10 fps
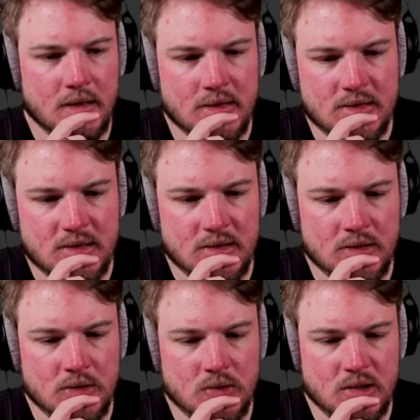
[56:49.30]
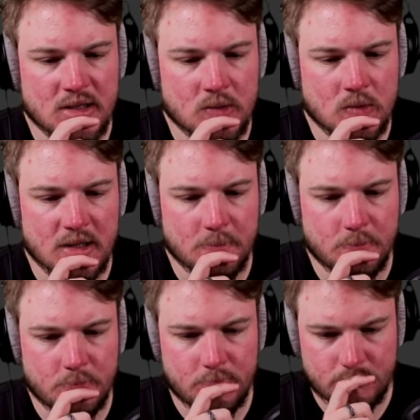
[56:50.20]
it's usually quite
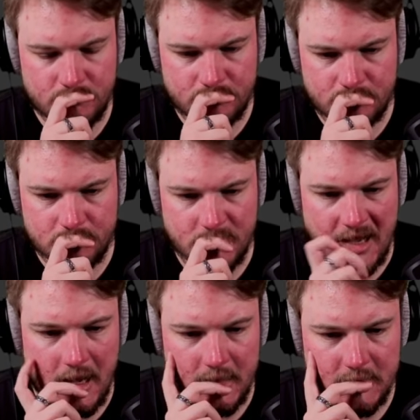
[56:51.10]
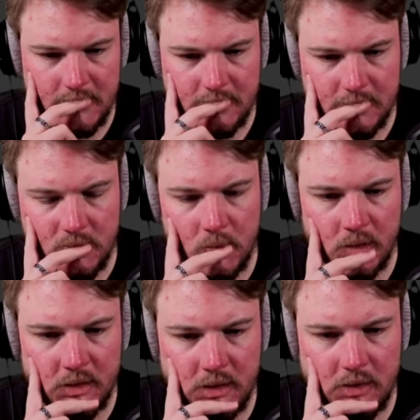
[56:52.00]
bad, the
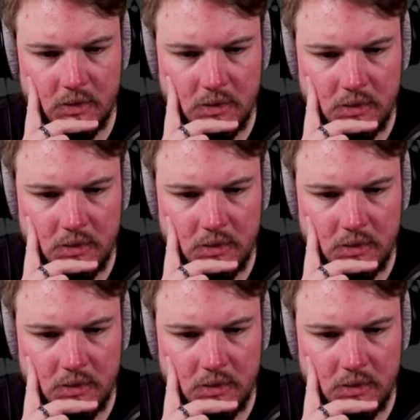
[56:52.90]
quality.